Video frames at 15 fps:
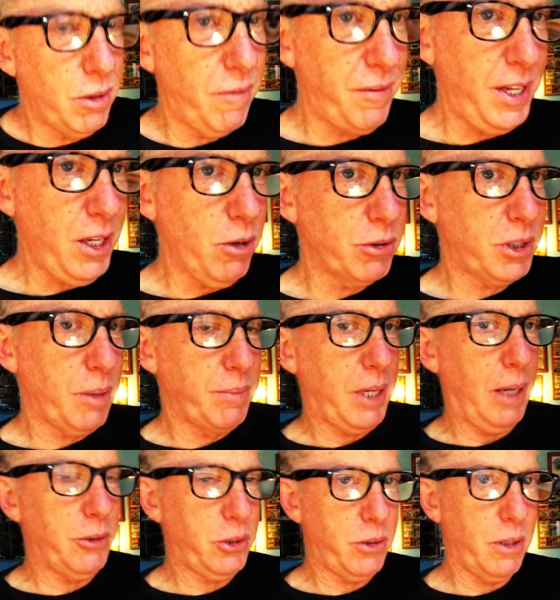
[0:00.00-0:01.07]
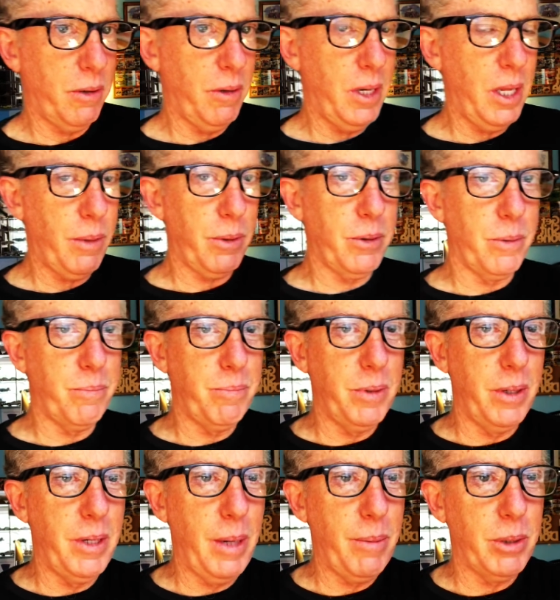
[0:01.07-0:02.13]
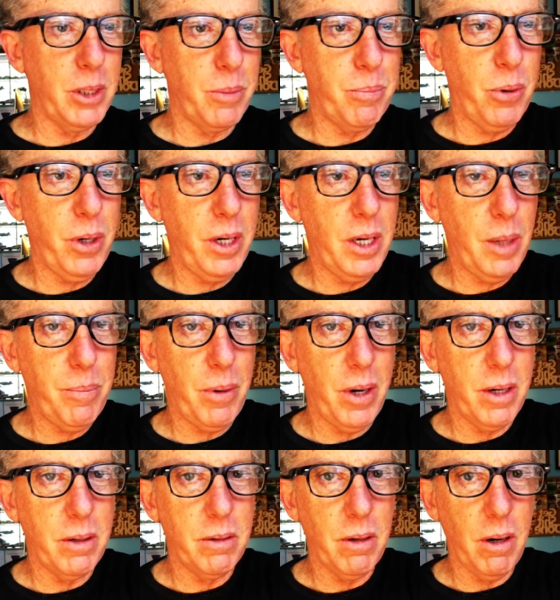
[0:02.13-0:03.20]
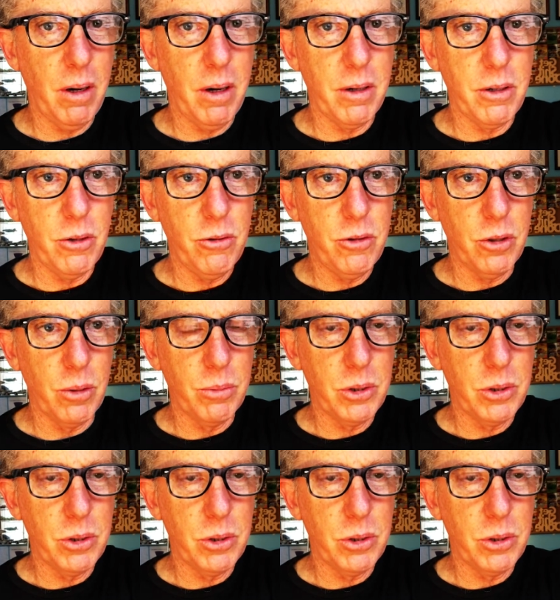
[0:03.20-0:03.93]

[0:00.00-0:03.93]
the video sometimes to enable to put it up on YouTube.